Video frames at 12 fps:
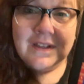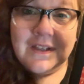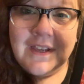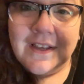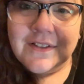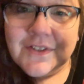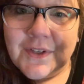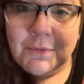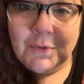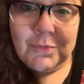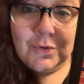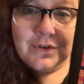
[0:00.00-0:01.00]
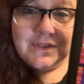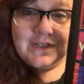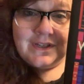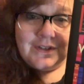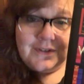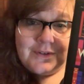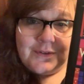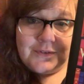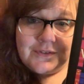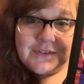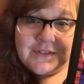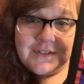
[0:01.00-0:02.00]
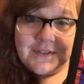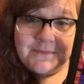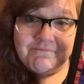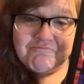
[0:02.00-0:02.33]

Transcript: yes, there were more tears,